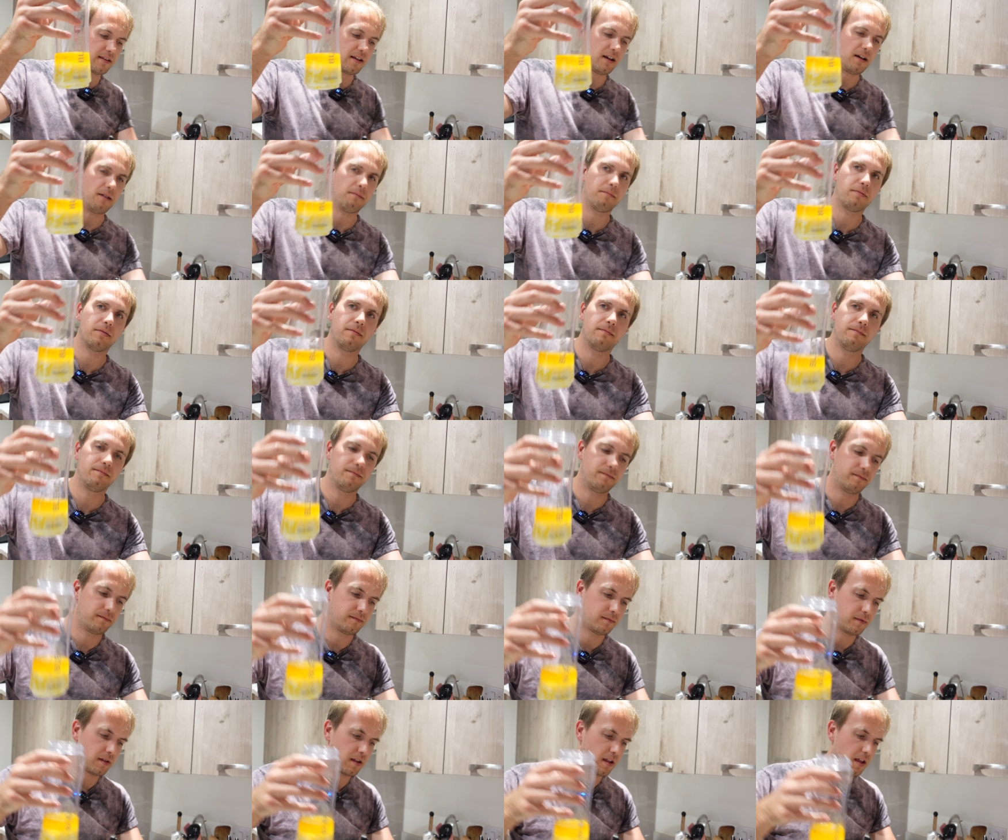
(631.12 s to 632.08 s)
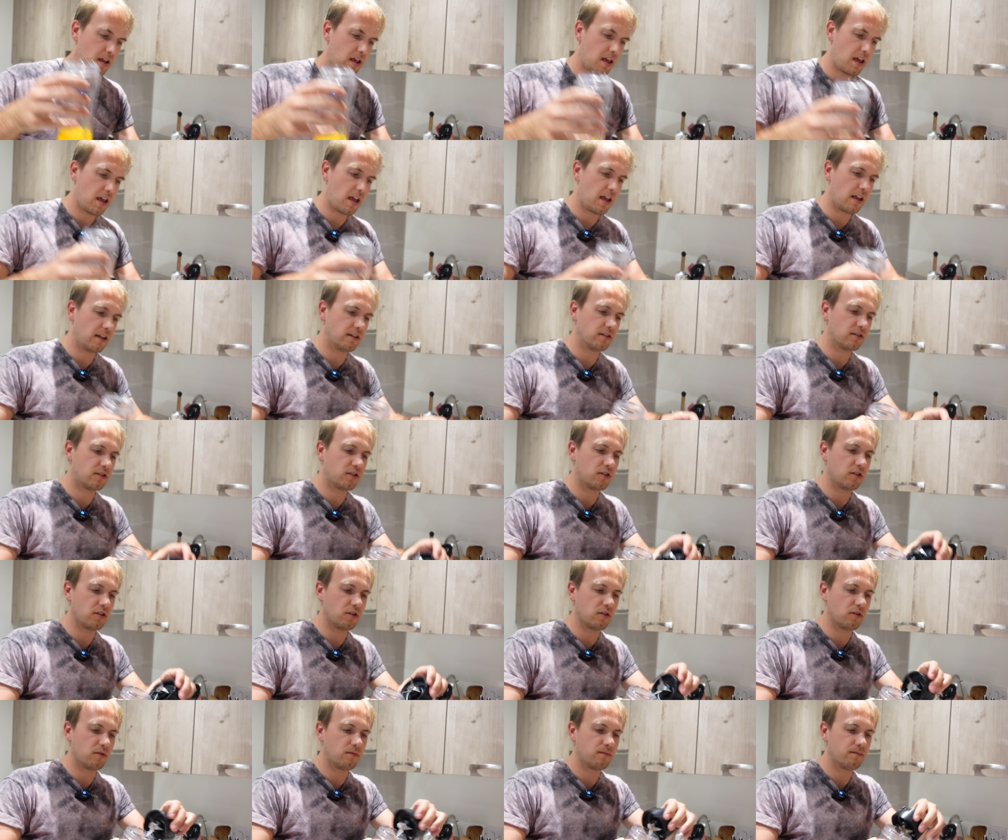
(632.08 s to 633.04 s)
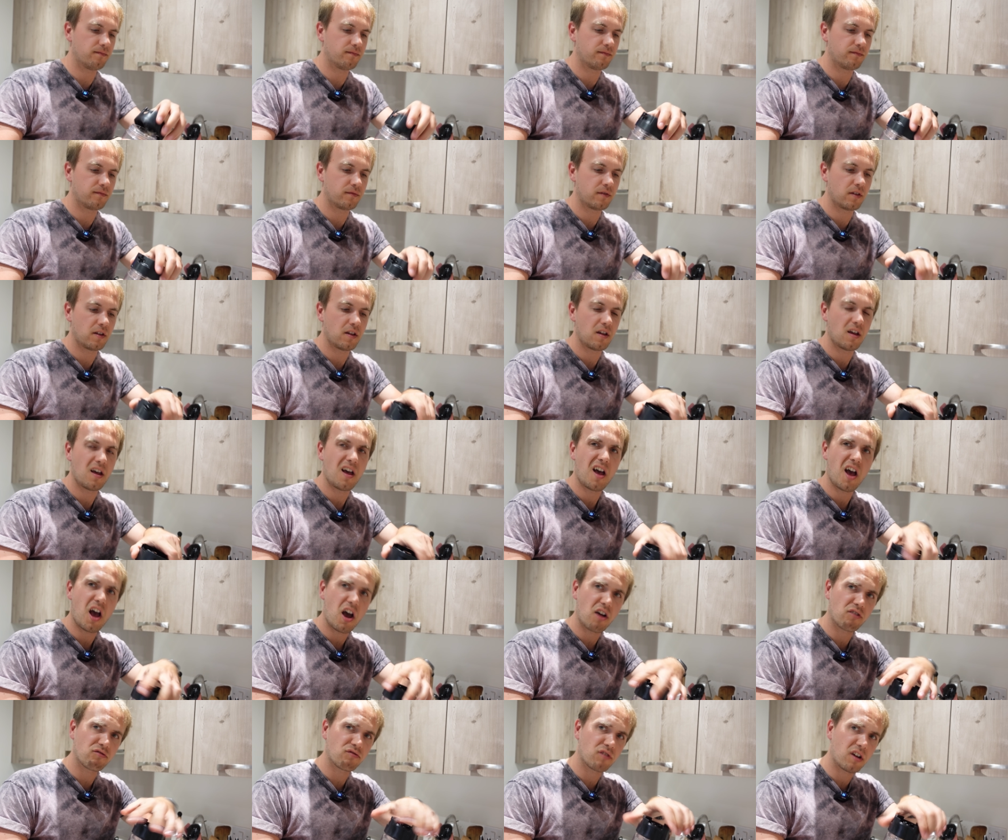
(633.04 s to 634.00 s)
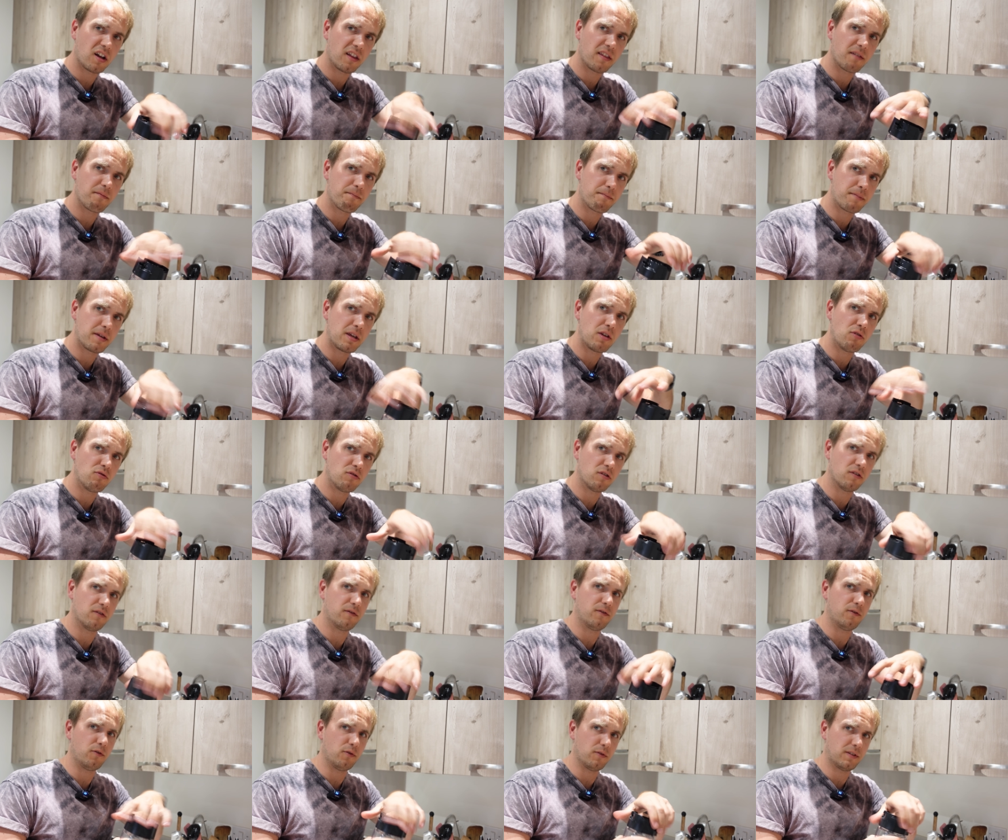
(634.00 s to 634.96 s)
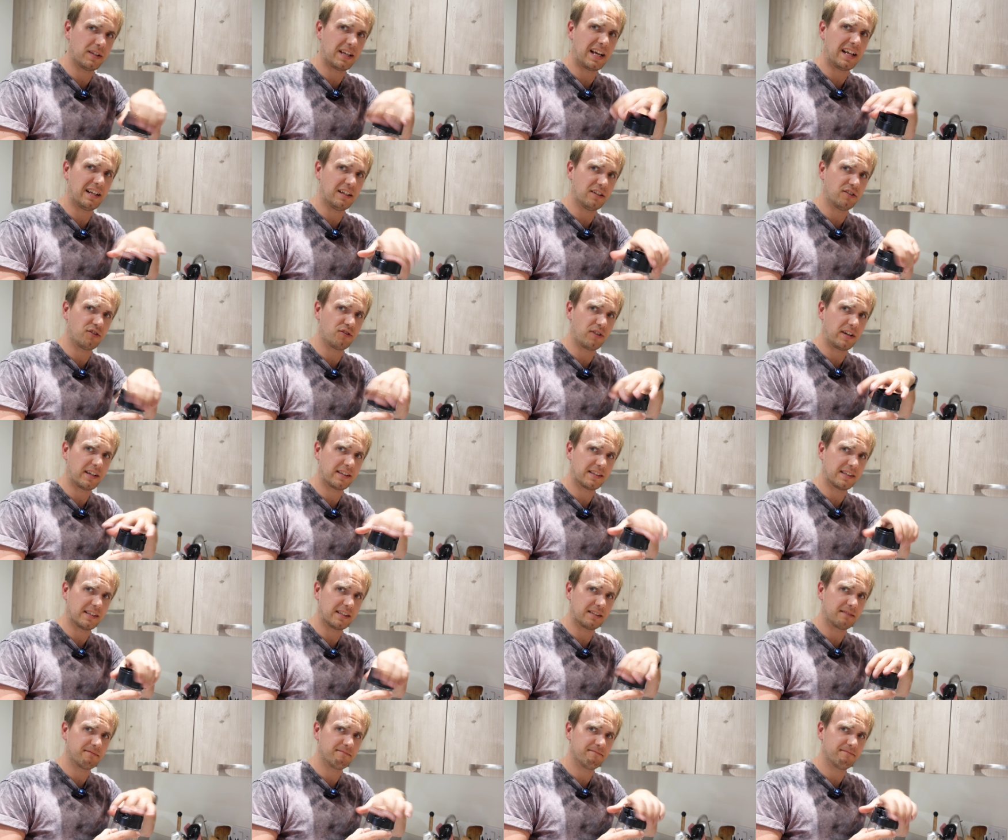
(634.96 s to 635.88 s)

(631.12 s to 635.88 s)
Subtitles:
up into rather beautiful salad dressing.